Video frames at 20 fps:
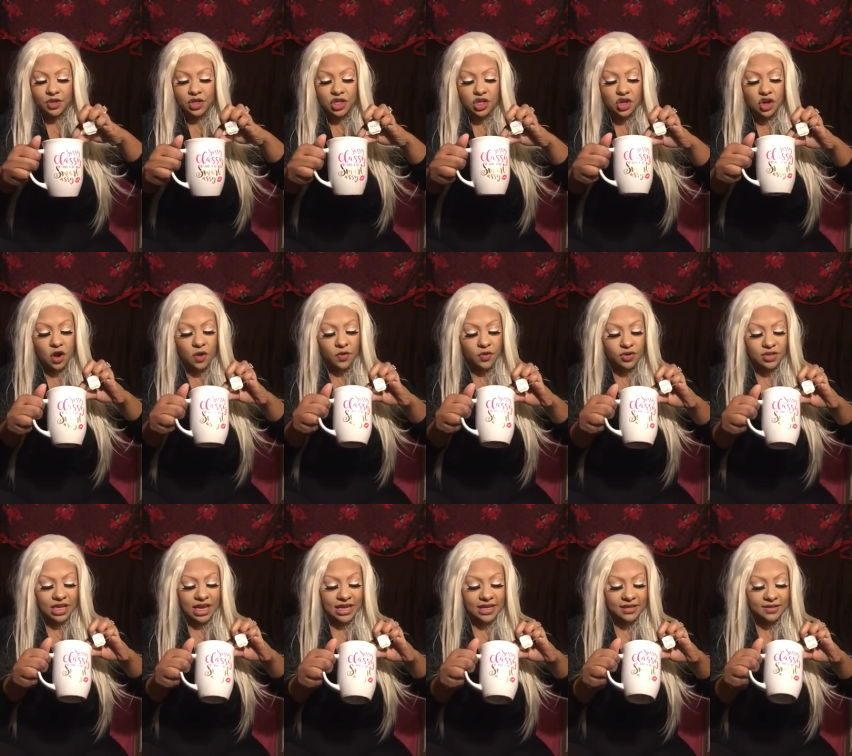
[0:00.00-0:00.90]
You know,
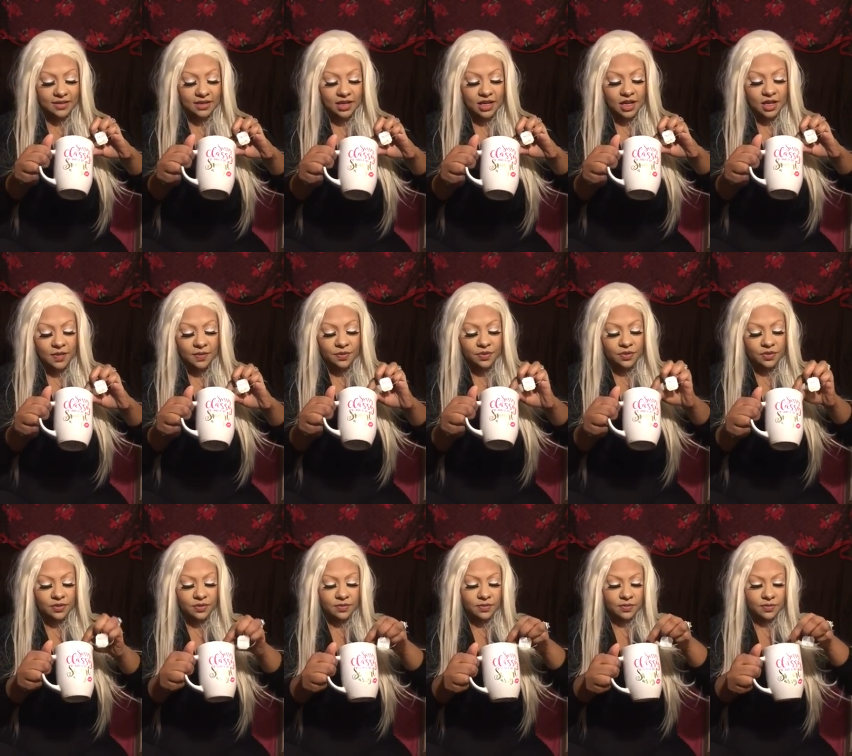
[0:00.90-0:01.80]
there's like
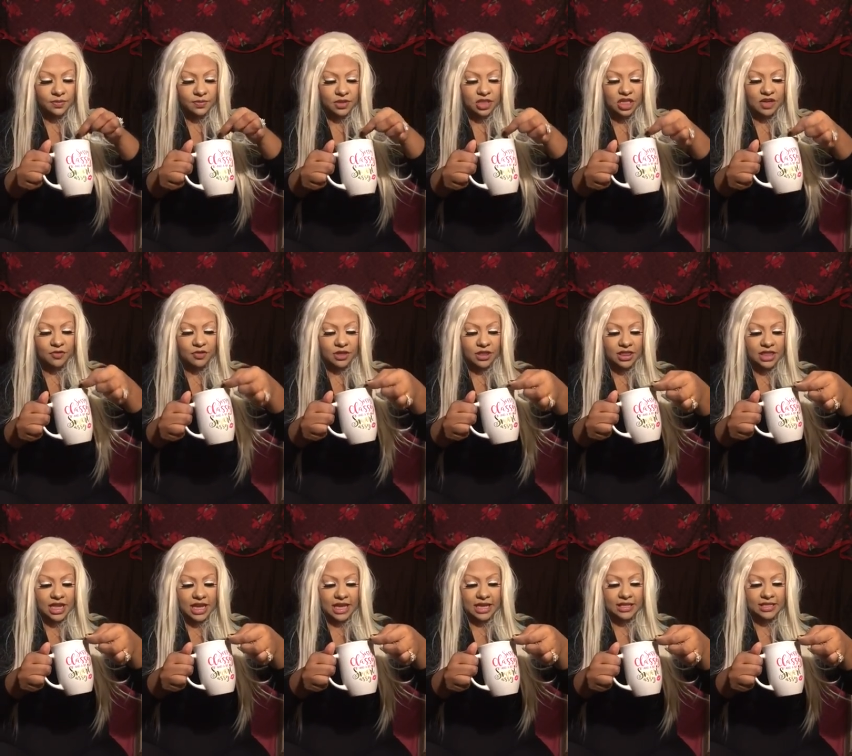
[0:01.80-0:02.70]

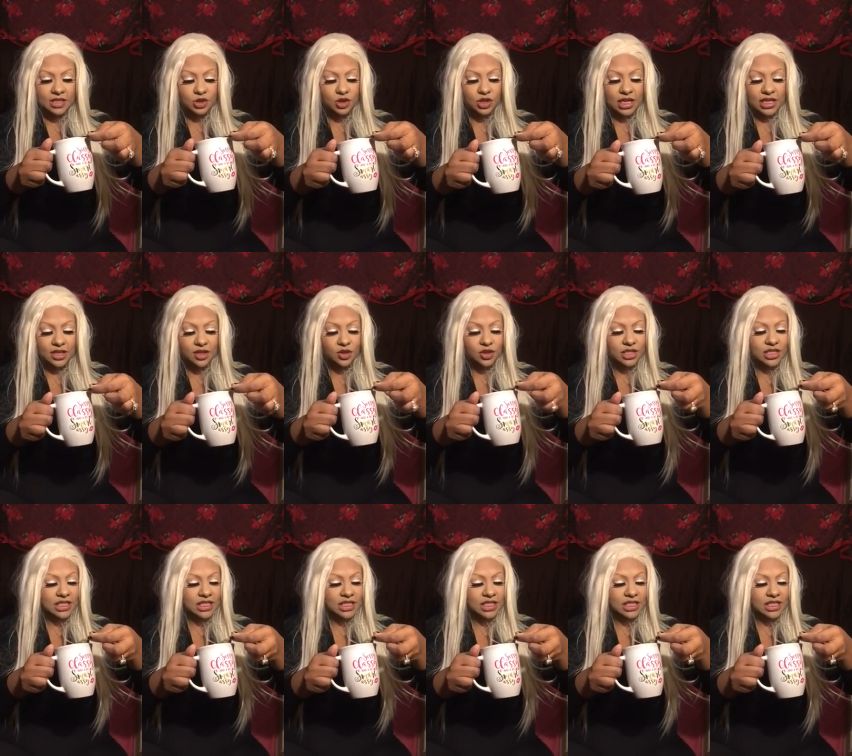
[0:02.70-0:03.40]
different things. There's like little